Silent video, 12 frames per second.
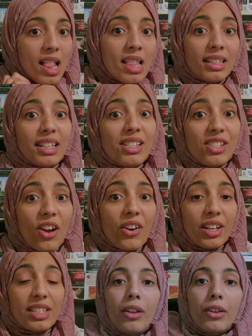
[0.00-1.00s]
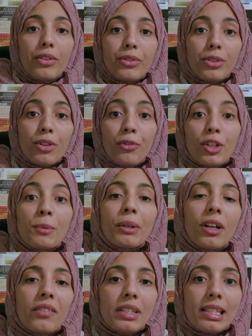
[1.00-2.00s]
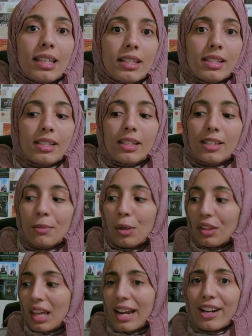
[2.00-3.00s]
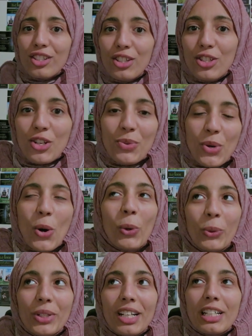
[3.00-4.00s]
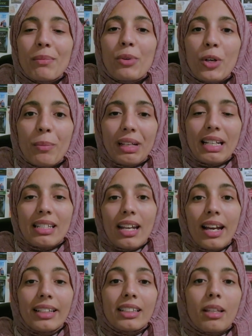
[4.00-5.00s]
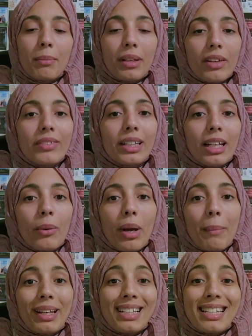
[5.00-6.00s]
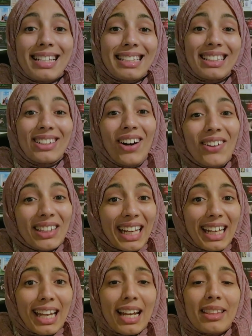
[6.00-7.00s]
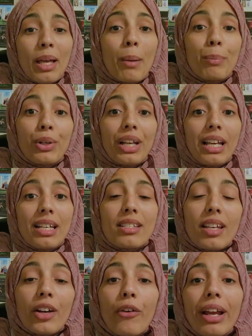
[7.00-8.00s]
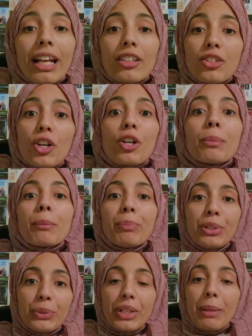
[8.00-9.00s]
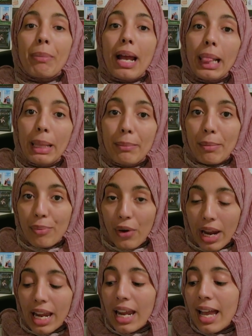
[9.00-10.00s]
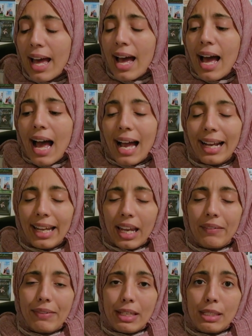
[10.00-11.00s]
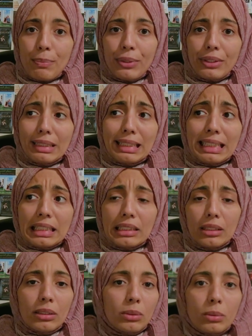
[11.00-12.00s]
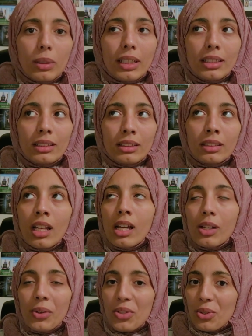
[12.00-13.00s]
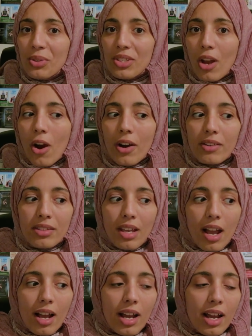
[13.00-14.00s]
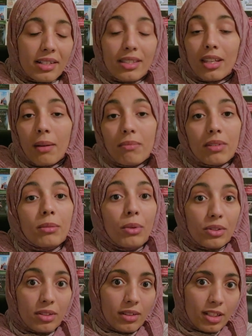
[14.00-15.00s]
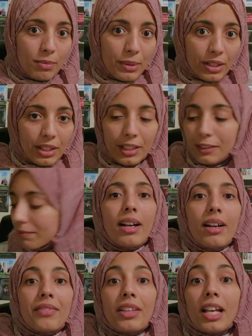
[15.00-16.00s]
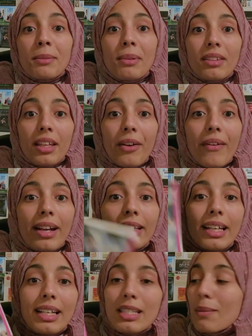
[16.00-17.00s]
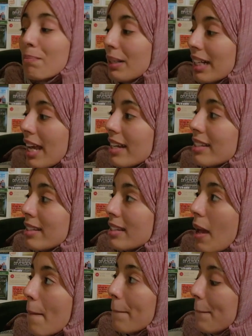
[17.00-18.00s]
let's get started. So the first book on this list is a book that I actually don't own anymore because I ended up giving it away because I did not like it and that book is A Great and Terrible Beauty by Libba Bray. I gave this book like one or two stars. I skimmed through most of this book. The next book that I read is Bunheads